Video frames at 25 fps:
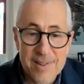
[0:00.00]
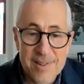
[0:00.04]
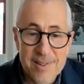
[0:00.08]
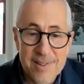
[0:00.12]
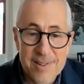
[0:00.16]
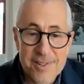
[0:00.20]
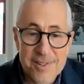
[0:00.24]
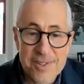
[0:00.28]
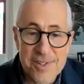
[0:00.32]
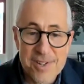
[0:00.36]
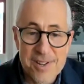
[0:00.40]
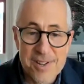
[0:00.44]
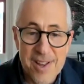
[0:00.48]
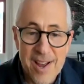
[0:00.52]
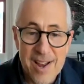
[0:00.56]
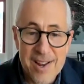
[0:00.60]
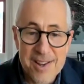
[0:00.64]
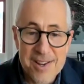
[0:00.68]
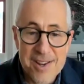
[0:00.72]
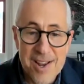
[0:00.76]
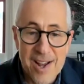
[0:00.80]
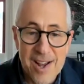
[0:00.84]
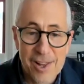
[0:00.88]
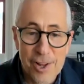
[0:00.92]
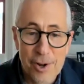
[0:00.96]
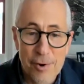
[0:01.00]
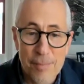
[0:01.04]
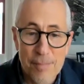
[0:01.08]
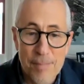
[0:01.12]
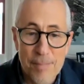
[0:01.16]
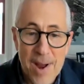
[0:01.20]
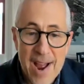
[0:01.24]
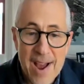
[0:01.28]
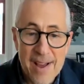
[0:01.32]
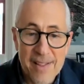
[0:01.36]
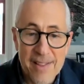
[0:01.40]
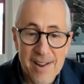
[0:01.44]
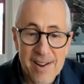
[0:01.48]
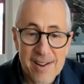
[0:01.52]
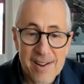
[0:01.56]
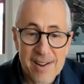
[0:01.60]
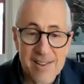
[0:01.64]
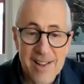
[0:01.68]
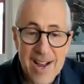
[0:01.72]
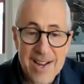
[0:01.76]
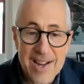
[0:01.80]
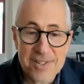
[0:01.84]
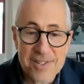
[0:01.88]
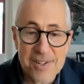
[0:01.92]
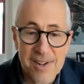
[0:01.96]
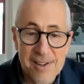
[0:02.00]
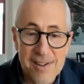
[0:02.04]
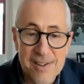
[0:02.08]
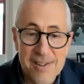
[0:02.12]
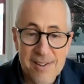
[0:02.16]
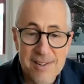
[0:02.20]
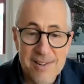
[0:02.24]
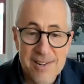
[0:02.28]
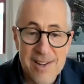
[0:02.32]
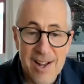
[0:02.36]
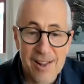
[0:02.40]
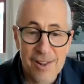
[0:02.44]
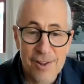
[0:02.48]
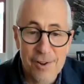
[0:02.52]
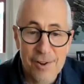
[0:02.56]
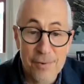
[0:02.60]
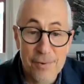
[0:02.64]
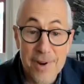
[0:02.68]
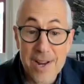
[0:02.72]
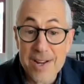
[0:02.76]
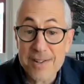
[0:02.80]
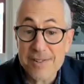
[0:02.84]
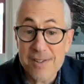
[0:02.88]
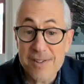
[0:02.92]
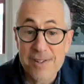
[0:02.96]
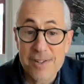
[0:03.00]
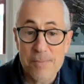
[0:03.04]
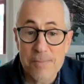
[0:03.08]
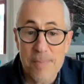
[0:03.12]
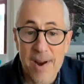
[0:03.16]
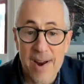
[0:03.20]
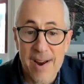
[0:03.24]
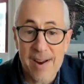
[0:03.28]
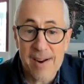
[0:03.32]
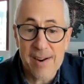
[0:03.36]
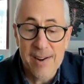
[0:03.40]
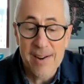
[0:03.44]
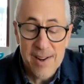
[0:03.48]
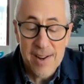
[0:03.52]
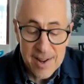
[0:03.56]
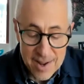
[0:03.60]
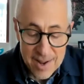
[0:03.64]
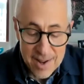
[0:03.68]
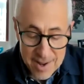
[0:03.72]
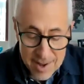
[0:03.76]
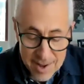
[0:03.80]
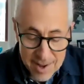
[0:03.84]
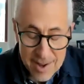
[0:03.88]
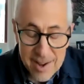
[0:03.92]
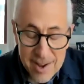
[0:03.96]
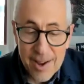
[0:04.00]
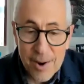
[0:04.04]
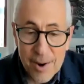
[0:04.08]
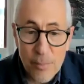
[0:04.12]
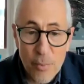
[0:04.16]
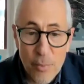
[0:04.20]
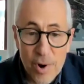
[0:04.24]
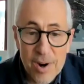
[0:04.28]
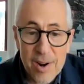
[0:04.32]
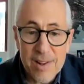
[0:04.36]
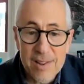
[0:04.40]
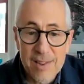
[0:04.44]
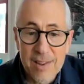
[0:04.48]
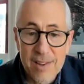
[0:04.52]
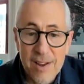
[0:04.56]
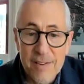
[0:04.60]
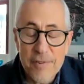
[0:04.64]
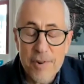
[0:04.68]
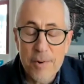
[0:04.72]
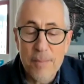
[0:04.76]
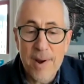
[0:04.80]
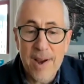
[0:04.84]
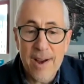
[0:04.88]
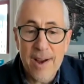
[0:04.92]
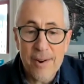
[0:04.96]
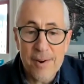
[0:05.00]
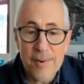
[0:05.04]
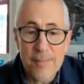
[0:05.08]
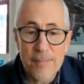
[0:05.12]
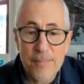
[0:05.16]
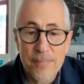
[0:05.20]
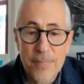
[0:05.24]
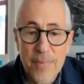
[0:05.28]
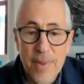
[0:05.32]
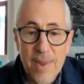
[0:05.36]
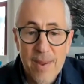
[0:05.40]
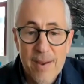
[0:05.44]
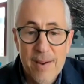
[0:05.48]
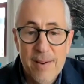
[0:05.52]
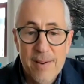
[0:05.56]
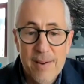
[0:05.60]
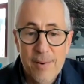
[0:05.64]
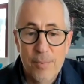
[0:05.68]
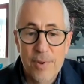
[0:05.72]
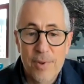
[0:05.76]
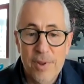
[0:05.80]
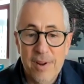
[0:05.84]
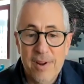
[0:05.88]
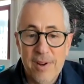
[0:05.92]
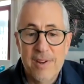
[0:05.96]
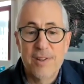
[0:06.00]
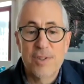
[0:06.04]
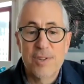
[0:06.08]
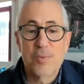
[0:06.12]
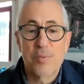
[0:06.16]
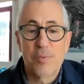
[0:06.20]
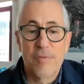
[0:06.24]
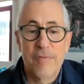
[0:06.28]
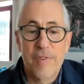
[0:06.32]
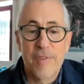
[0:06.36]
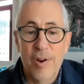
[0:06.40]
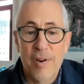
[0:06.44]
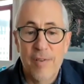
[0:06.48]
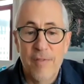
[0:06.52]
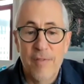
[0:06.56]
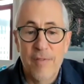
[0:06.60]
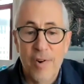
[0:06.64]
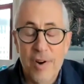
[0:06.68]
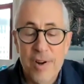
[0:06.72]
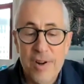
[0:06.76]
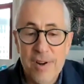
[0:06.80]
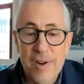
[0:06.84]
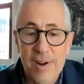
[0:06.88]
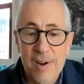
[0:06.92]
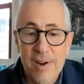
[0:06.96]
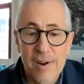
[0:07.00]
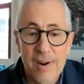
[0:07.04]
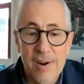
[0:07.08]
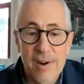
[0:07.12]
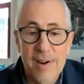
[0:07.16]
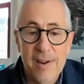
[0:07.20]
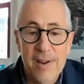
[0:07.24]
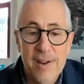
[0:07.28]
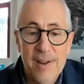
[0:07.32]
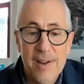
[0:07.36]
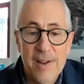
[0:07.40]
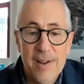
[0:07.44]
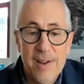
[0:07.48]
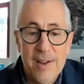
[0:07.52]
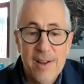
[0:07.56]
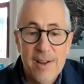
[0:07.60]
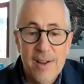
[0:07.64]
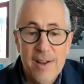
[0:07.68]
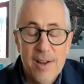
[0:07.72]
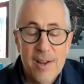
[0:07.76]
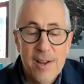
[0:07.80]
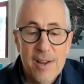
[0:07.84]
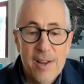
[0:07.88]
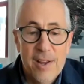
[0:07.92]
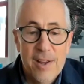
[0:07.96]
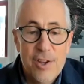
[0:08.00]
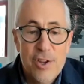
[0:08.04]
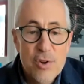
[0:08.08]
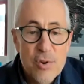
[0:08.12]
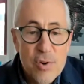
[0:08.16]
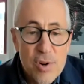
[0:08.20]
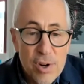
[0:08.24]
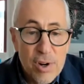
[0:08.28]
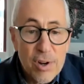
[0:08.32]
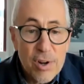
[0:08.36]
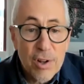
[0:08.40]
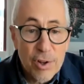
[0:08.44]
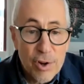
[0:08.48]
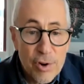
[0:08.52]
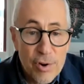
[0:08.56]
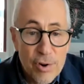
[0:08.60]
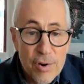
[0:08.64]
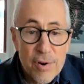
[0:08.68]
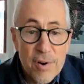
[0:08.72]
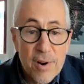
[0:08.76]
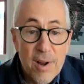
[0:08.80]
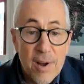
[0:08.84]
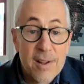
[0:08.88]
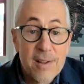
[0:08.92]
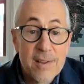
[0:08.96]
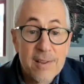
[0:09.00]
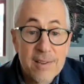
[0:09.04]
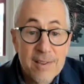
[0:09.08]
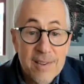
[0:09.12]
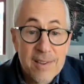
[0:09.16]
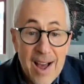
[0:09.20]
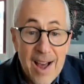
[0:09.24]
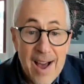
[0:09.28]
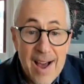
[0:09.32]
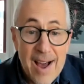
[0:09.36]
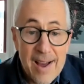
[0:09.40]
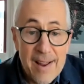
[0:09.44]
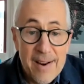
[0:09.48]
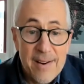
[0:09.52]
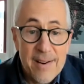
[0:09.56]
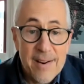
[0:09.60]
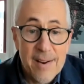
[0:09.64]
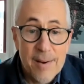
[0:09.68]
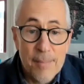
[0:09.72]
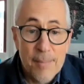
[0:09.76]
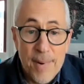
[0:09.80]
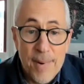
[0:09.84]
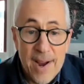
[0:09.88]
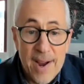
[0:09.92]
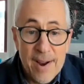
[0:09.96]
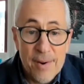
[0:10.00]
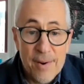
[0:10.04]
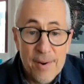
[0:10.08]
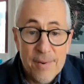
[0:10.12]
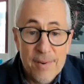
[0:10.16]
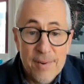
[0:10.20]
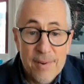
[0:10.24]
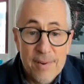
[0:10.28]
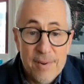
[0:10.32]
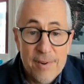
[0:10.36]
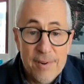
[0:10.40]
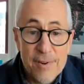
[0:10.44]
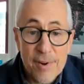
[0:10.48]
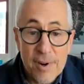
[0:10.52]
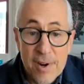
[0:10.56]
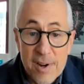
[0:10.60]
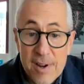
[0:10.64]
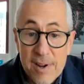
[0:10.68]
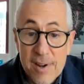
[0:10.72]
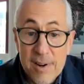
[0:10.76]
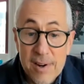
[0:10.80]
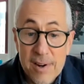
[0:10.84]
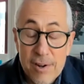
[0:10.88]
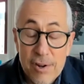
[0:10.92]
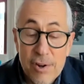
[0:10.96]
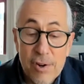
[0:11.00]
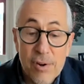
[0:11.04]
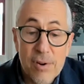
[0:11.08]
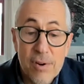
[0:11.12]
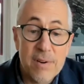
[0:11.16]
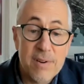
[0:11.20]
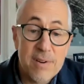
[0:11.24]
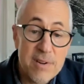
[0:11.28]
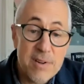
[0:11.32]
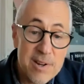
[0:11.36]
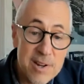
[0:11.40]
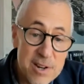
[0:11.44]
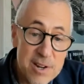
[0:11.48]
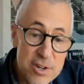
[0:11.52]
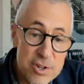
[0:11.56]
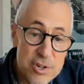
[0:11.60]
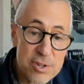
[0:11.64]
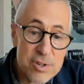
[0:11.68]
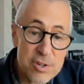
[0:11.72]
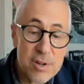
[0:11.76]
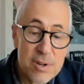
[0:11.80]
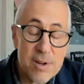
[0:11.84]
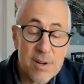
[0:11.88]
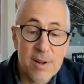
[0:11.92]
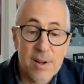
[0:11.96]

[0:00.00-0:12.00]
see that yellow bag, that classic yellow Nestle's bag. And what I loved about it, when the kids were very, very young, you could learn a lot about your kid, and you could teach